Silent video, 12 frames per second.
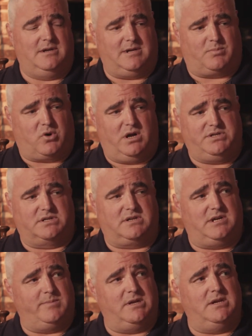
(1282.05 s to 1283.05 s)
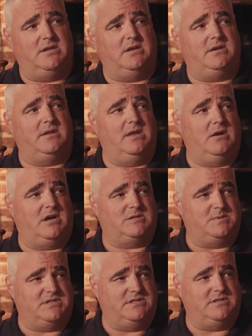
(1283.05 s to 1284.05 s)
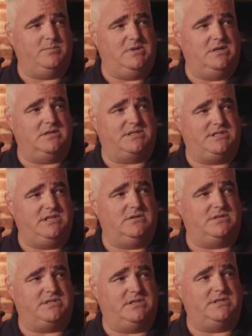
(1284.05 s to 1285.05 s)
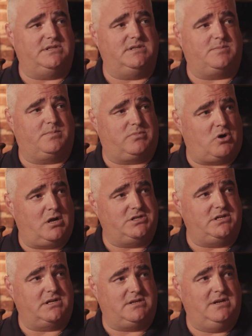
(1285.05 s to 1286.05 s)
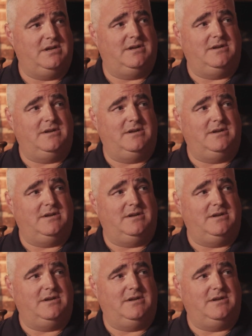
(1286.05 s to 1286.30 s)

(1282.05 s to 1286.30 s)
a project coming in under the auspices of being a senior citizen project.